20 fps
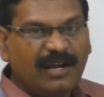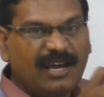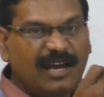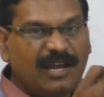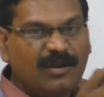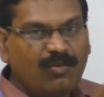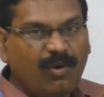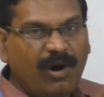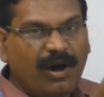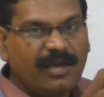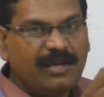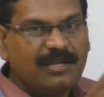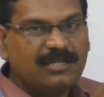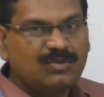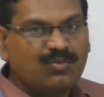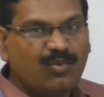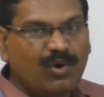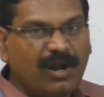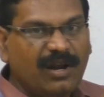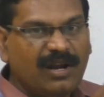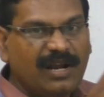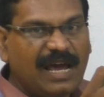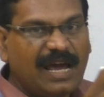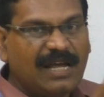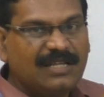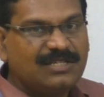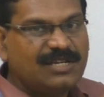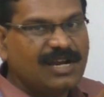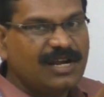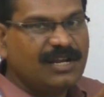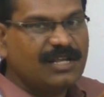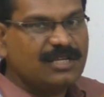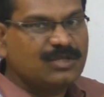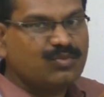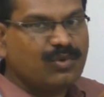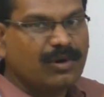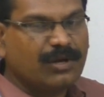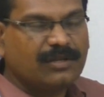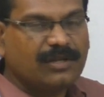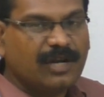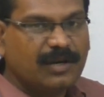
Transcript: Ny is 1, Nz is 1.